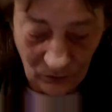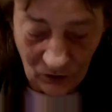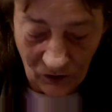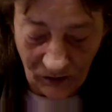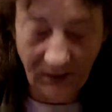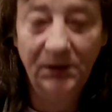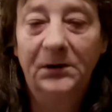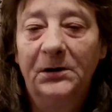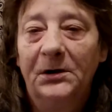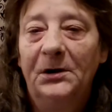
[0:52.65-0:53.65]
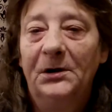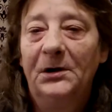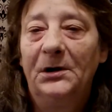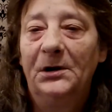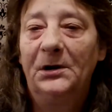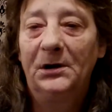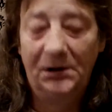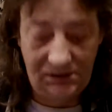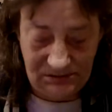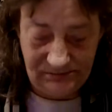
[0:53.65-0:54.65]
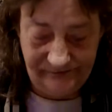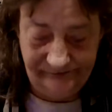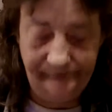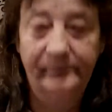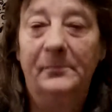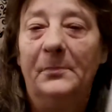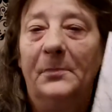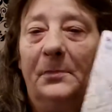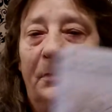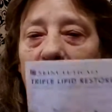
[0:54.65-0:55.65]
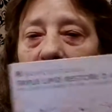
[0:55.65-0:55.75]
(no one is talking)